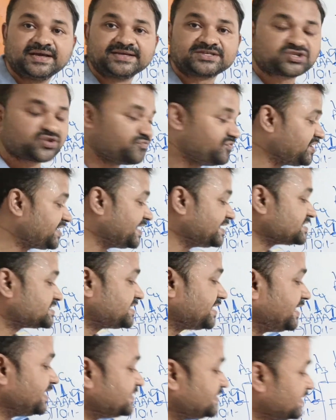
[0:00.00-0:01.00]
So we can
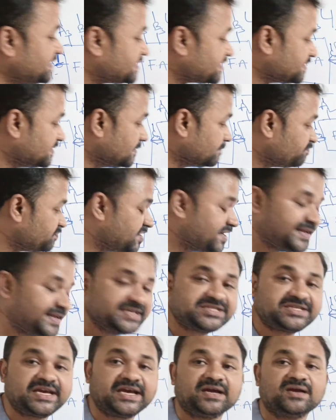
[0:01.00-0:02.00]
say that there
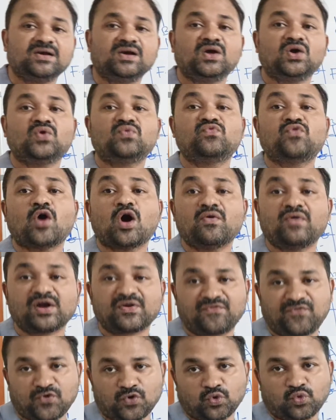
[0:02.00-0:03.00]
is a
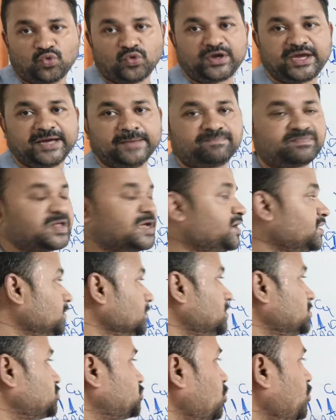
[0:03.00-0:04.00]
overflow. Okay.
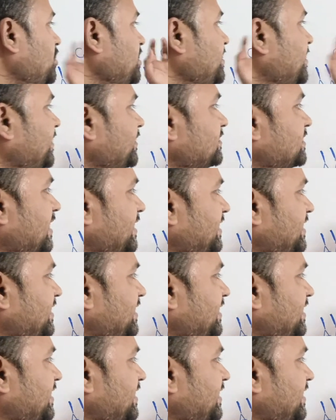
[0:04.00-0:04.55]
So here the